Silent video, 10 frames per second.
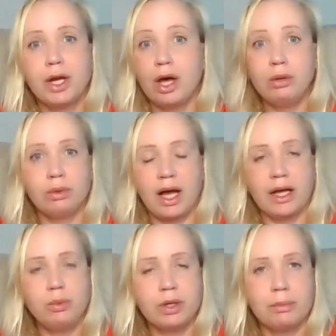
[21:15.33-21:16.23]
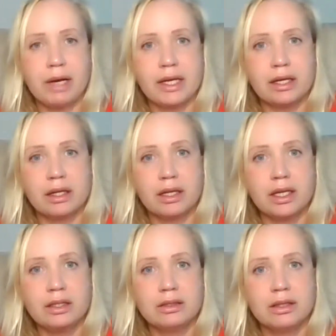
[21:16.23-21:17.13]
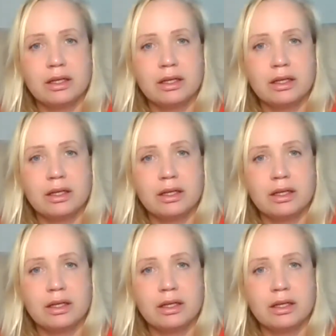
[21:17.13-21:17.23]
No, I don't want to buy anything.